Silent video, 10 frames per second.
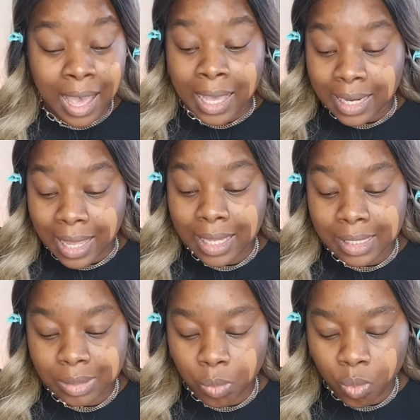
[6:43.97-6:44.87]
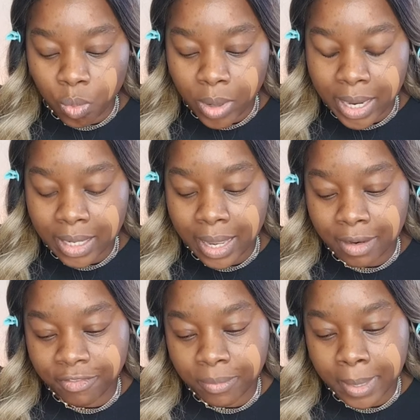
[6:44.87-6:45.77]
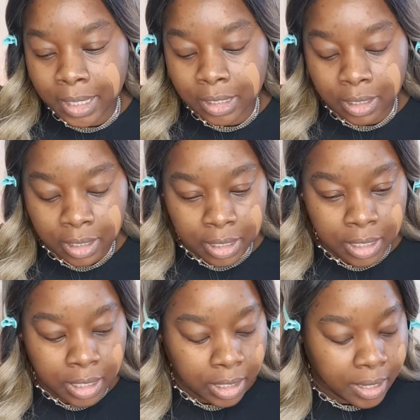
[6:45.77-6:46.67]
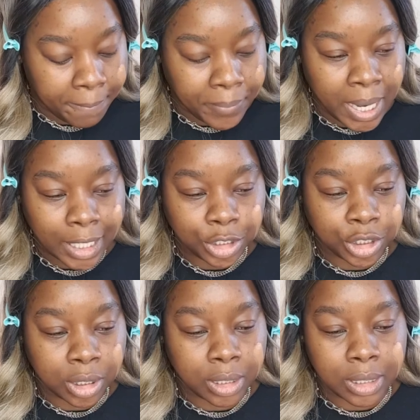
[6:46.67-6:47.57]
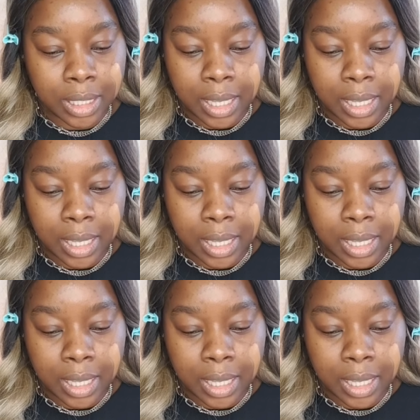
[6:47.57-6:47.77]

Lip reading: That is way light for my complexion.